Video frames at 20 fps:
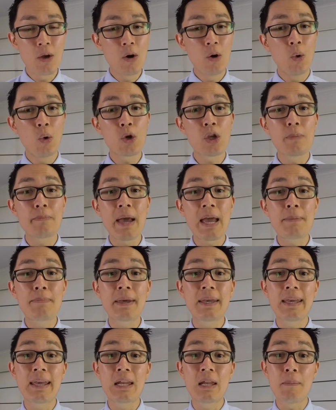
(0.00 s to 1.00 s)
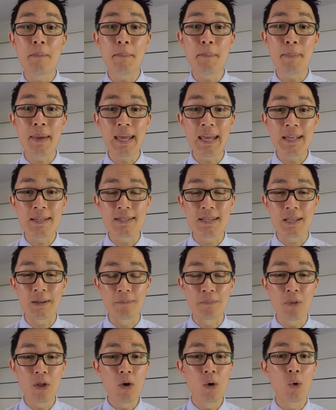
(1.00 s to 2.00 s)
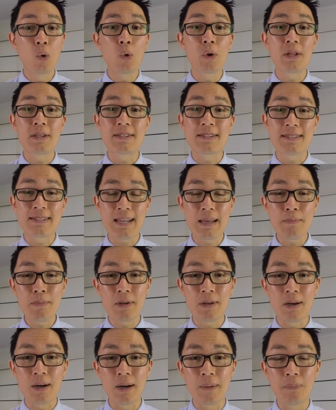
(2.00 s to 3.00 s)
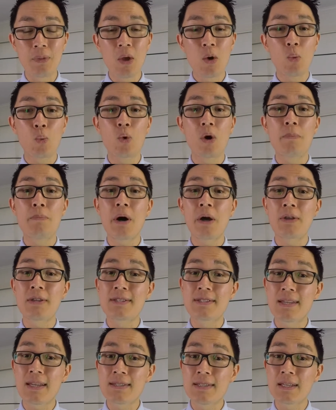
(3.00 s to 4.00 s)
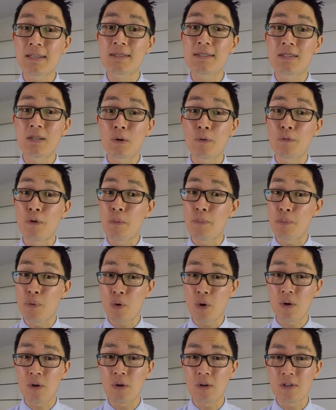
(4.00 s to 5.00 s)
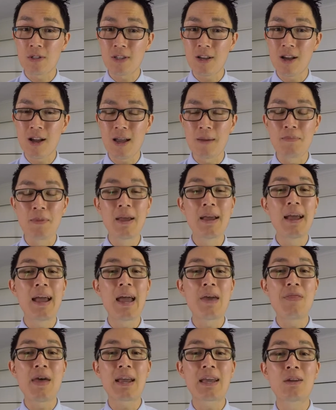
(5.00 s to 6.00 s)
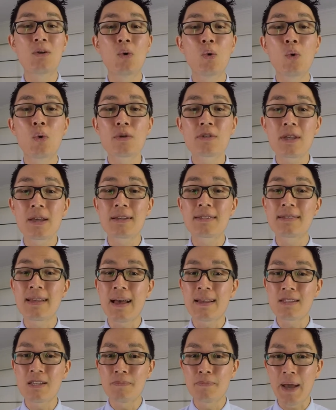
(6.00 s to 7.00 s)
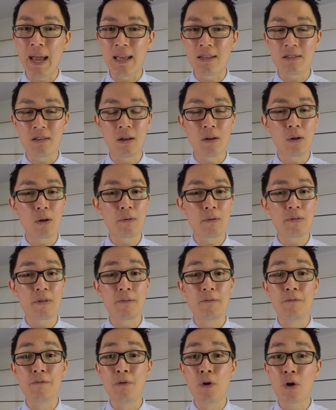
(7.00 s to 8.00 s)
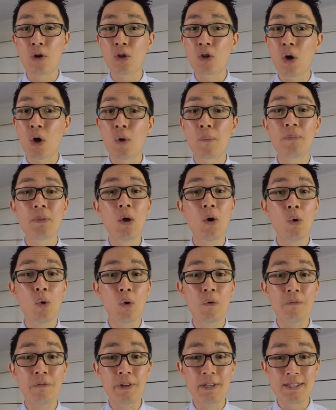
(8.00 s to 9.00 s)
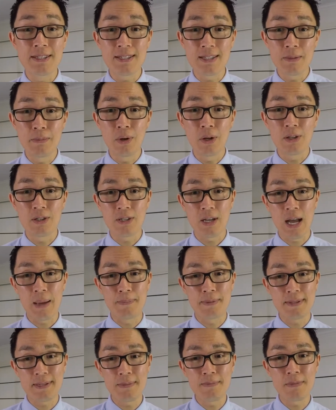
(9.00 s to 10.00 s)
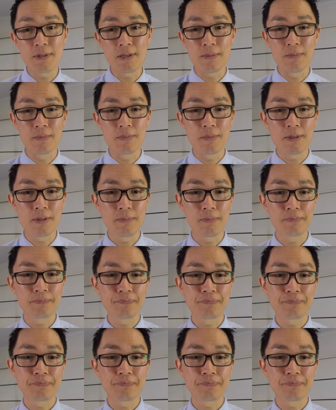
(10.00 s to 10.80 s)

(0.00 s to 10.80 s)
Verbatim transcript: Or you may be in a meeting or in a seminar whereby you're sitting still for a prolonged time, and that can also exacerbate a lot of the vertigo or vestibular type symptoms.